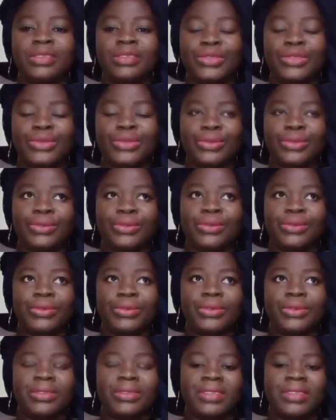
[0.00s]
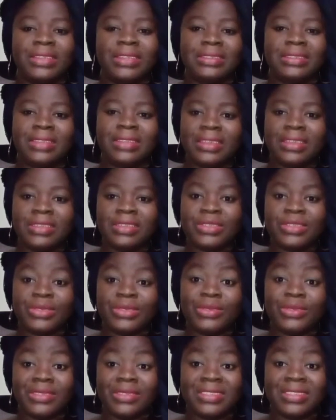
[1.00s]
So the
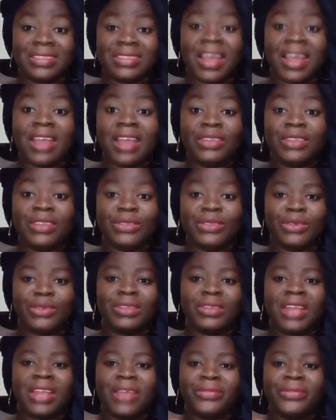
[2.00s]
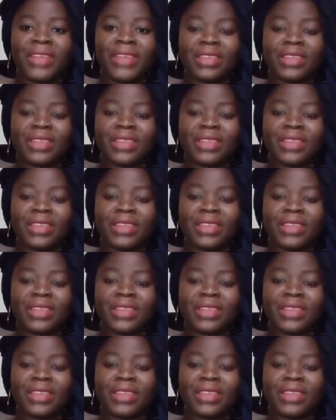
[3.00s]
things you desire in your life